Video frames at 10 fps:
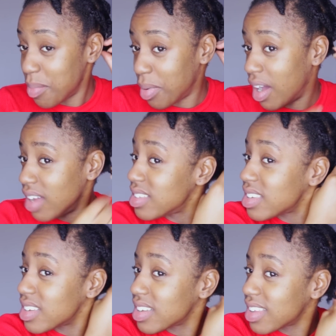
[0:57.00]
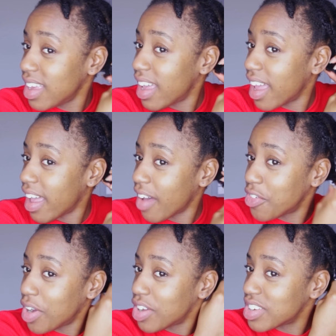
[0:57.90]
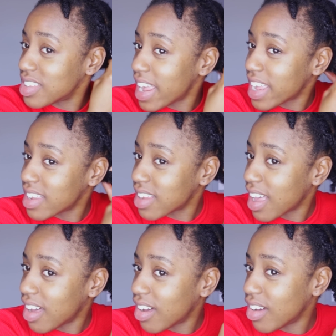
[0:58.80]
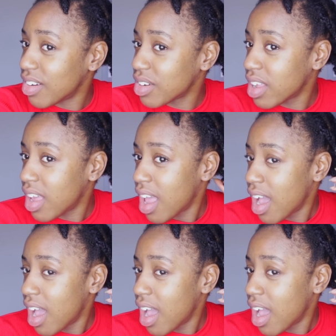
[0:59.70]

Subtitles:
but yeah, I thought I'd just take it down.